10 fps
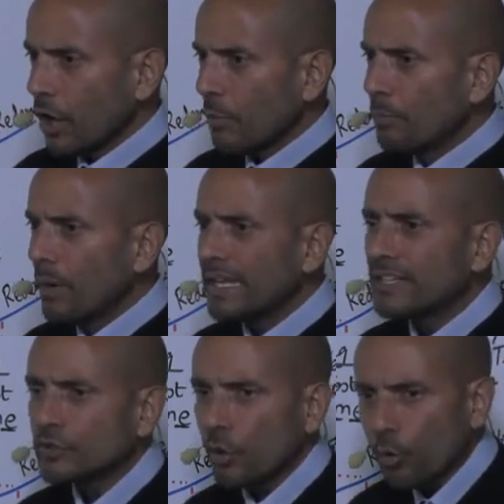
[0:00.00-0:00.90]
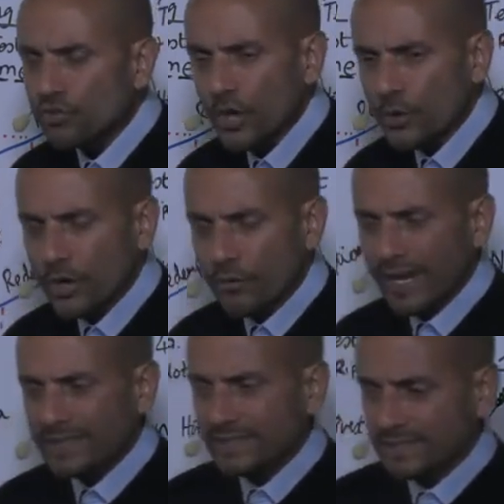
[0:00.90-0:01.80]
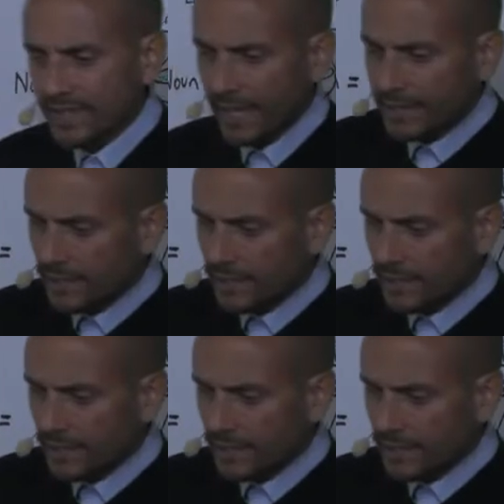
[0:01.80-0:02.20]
But it's also correct to say,